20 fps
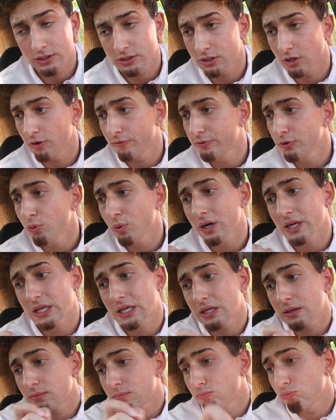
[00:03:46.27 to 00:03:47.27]
So if you wanna
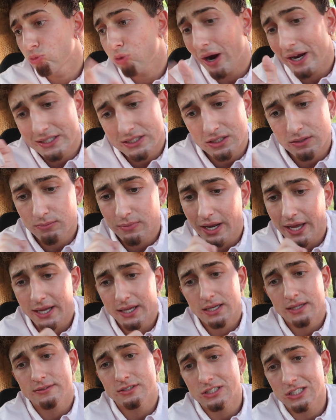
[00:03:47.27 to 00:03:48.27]
write some
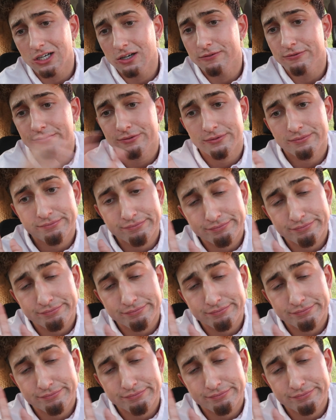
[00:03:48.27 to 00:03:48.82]
negative stuff,